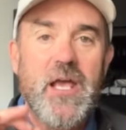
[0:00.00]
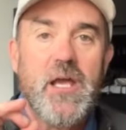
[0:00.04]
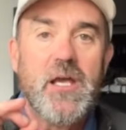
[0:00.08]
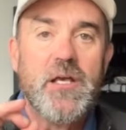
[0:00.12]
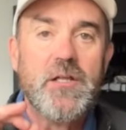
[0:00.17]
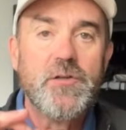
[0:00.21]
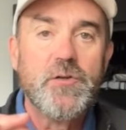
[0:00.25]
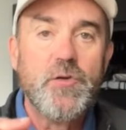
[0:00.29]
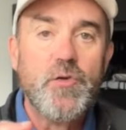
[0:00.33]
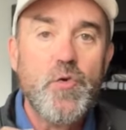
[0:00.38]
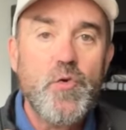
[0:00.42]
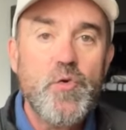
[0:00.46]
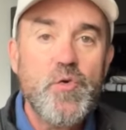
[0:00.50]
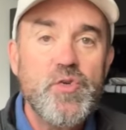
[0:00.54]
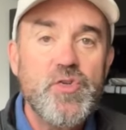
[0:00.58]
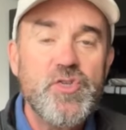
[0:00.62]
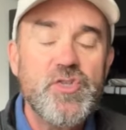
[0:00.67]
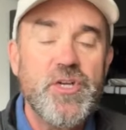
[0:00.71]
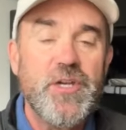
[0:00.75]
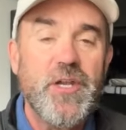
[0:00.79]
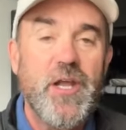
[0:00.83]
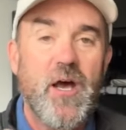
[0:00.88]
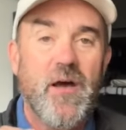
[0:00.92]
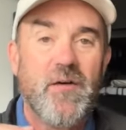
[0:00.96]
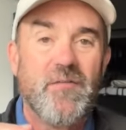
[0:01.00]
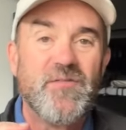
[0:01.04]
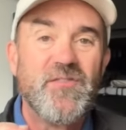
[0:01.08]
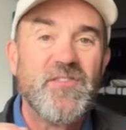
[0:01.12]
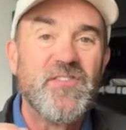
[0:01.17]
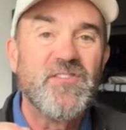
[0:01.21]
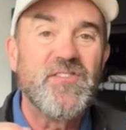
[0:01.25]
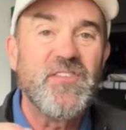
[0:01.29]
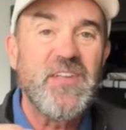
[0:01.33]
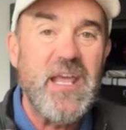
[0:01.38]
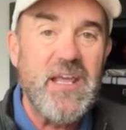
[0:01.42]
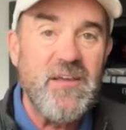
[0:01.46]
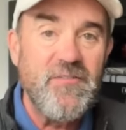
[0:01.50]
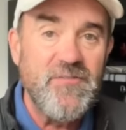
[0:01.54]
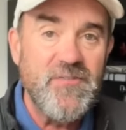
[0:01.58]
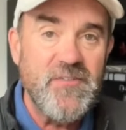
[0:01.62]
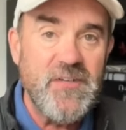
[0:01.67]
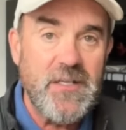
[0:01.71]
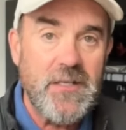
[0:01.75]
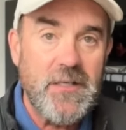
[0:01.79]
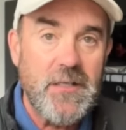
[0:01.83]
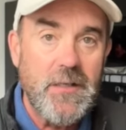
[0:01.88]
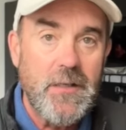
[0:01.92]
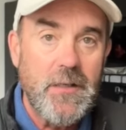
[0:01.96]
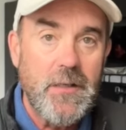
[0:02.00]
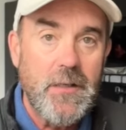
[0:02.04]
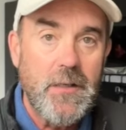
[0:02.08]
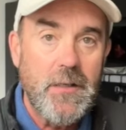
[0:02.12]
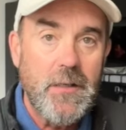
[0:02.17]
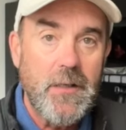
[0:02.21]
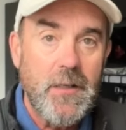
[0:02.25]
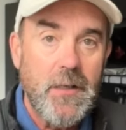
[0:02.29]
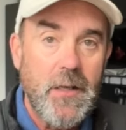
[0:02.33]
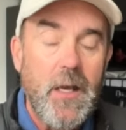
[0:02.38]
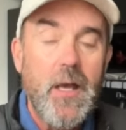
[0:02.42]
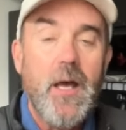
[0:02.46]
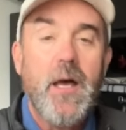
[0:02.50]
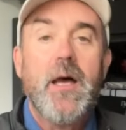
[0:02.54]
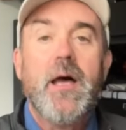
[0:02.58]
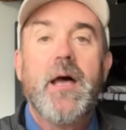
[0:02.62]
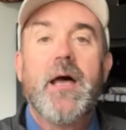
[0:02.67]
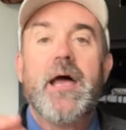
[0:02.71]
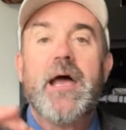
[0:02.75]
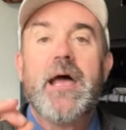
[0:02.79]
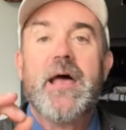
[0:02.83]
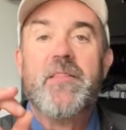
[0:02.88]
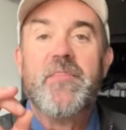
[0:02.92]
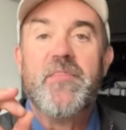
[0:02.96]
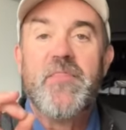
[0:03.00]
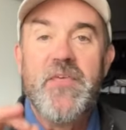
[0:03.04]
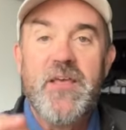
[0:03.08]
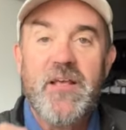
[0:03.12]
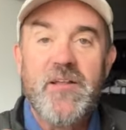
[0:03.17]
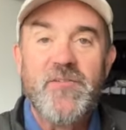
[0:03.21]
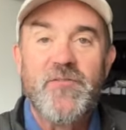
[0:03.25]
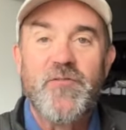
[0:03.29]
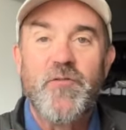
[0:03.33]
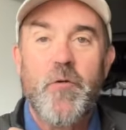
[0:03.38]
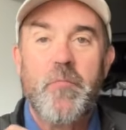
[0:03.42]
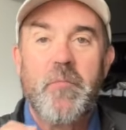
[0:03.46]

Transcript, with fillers: illusion of safety. And this, for